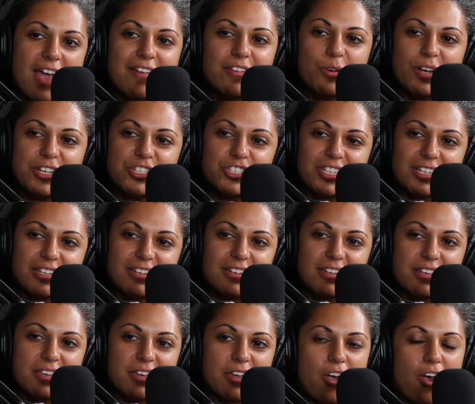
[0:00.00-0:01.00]
I have a question.
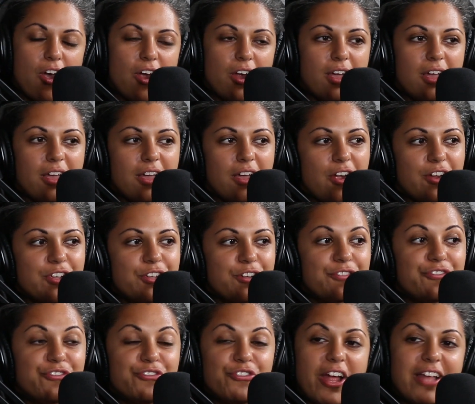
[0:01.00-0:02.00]
Are
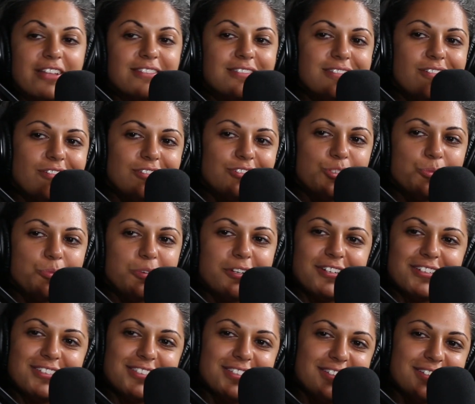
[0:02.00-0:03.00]
your friends
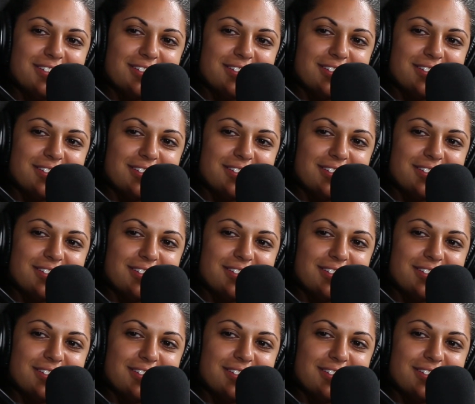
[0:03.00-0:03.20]
entrepreneurs?